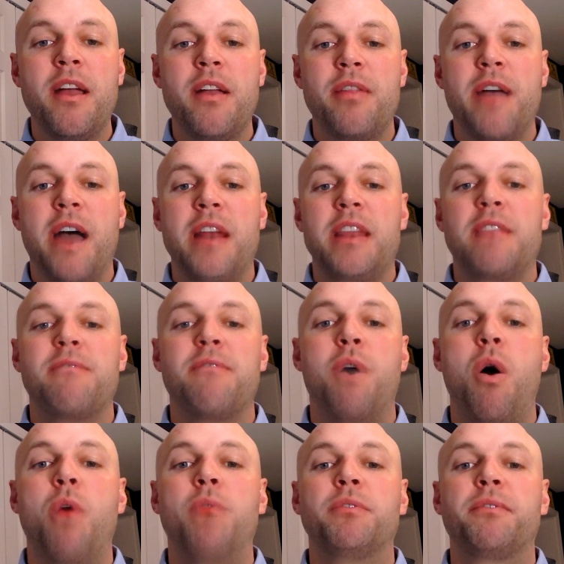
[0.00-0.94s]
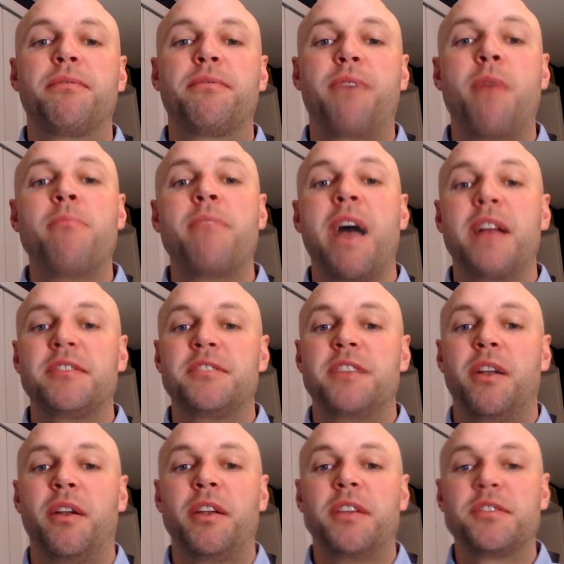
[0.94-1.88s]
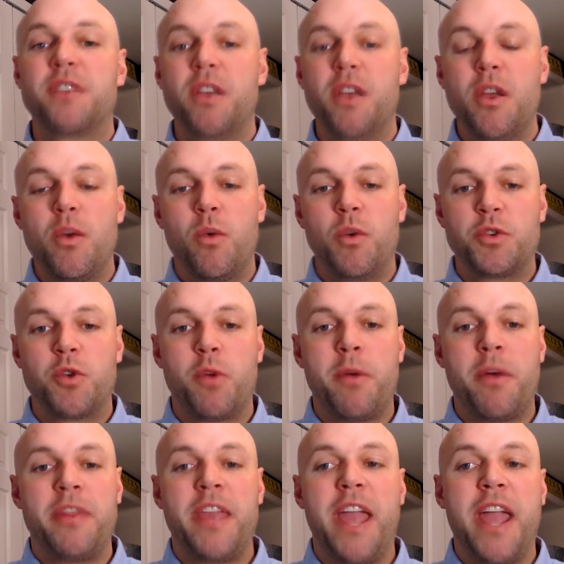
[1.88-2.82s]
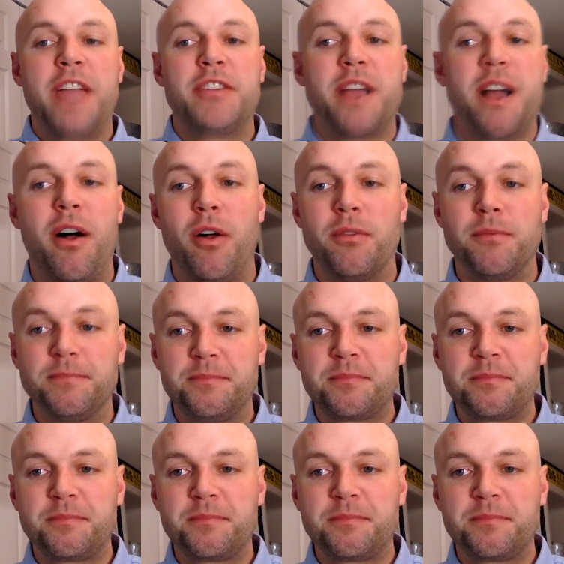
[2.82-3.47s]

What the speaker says: that evolved from that series, which would have been the HL.